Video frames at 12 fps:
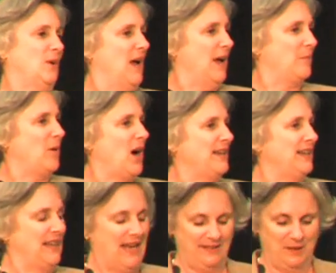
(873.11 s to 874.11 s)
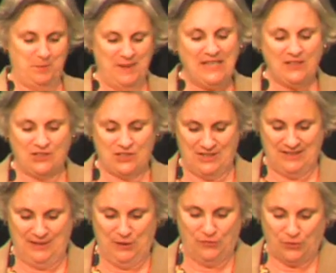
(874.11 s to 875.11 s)
I bought it on the beach
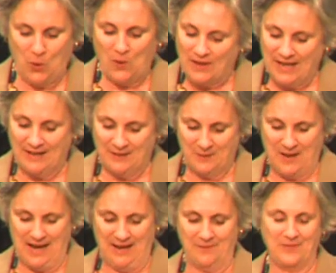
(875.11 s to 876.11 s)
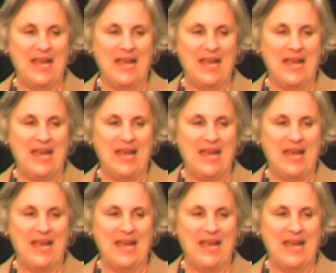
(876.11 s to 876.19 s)
near Florida. Okay?